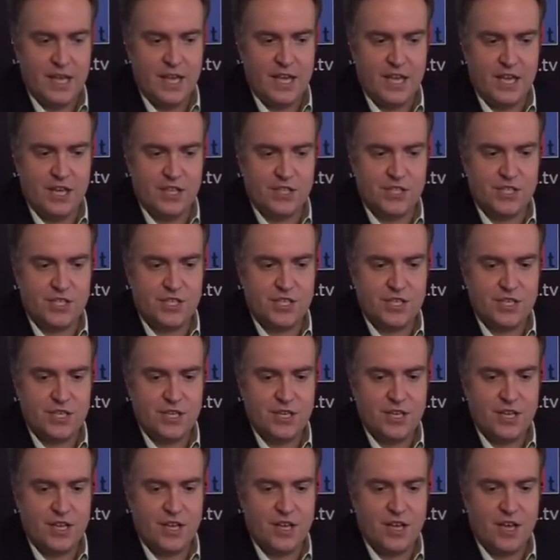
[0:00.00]
it's
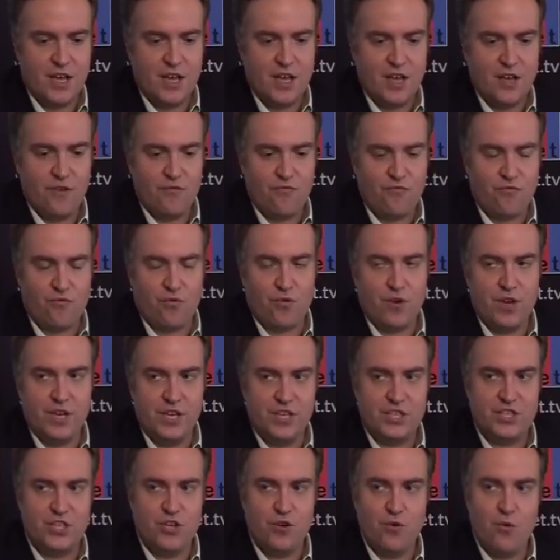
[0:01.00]

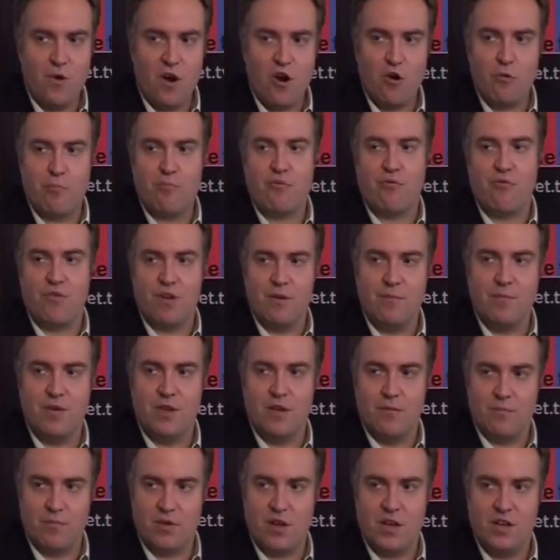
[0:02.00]
free to our
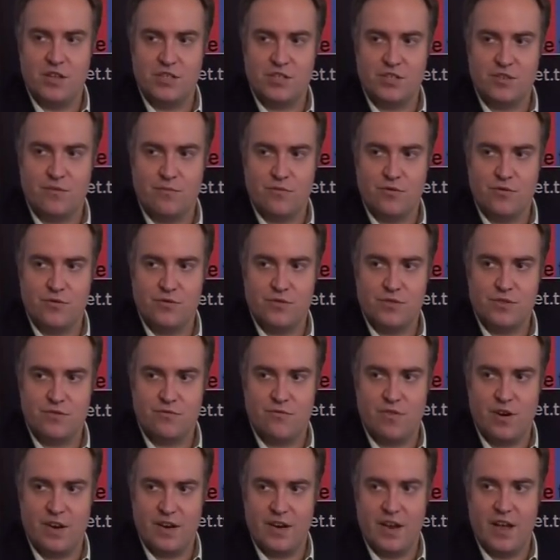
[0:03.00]
premium customers
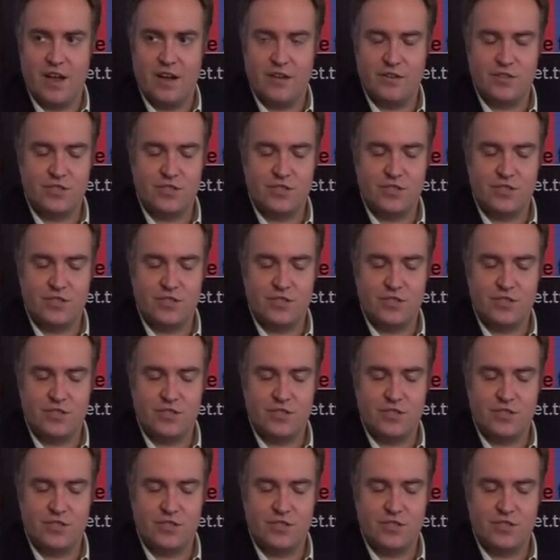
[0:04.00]
right now.